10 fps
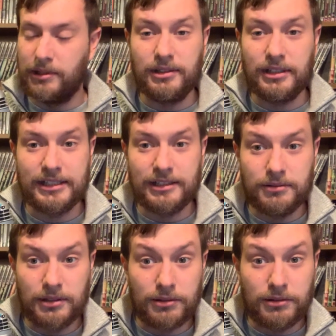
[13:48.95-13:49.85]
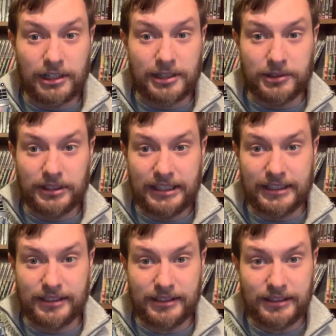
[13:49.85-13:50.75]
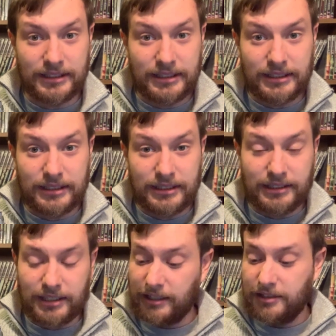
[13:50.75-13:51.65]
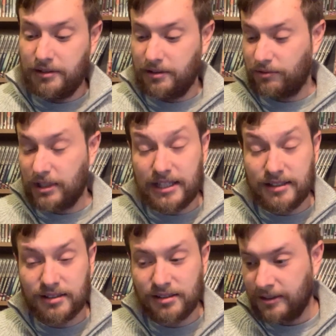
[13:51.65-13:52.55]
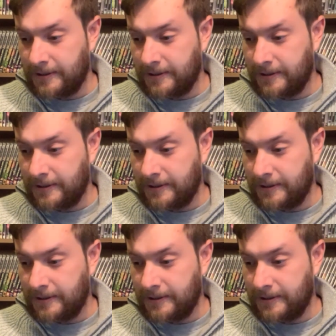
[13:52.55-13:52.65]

a nice little claw arm on there. And then you can release